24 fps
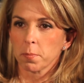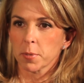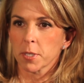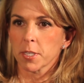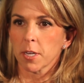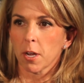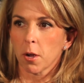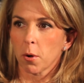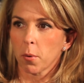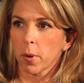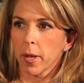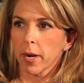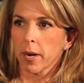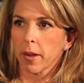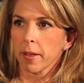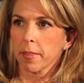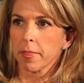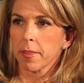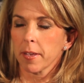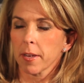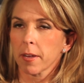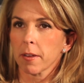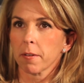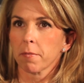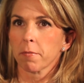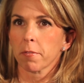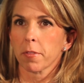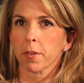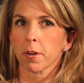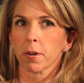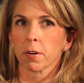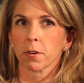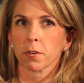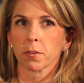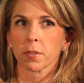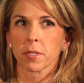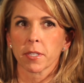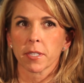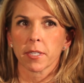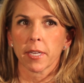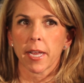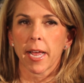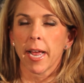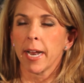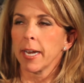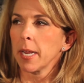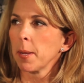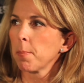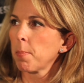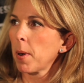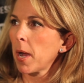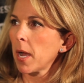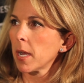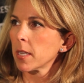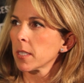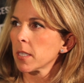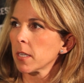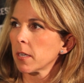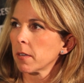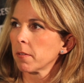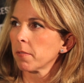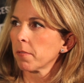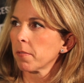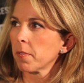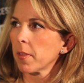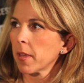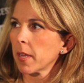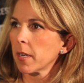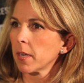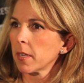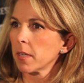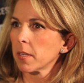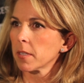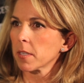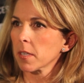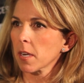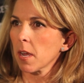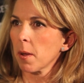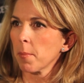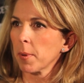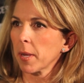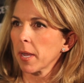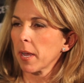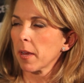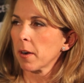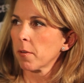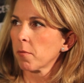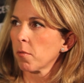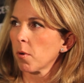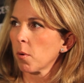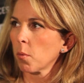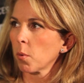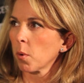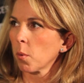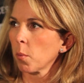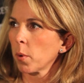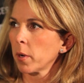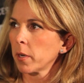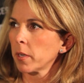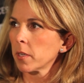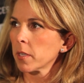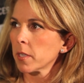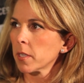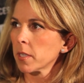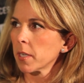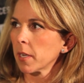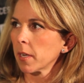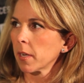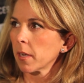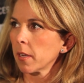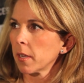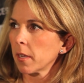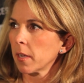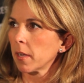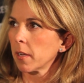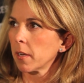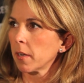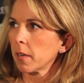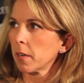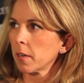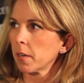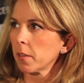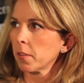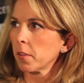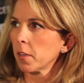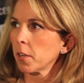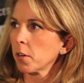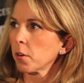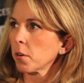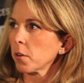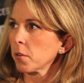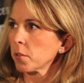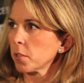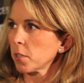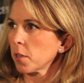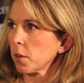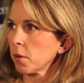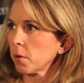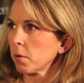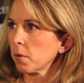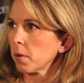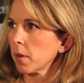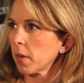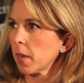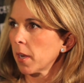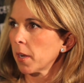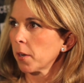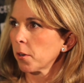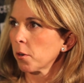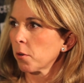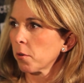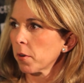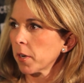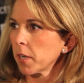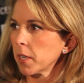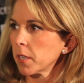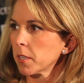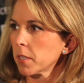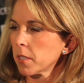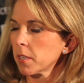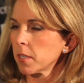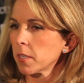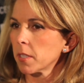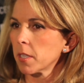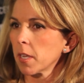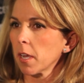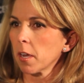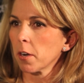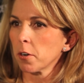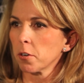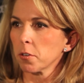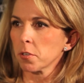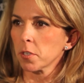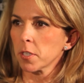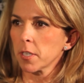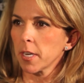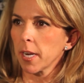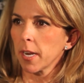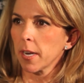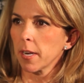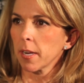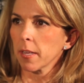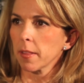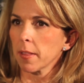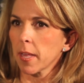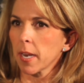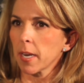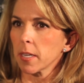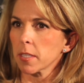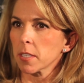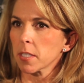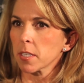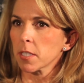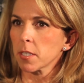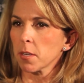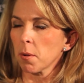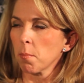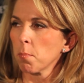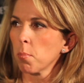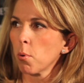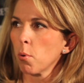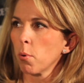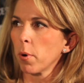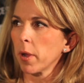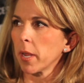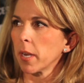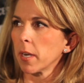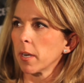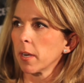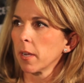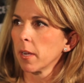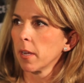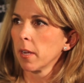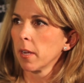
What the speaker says: so, and I think if there's any positive that is coming out of what we're witnessing in the Eurozone and Greece is the understanding that at some point,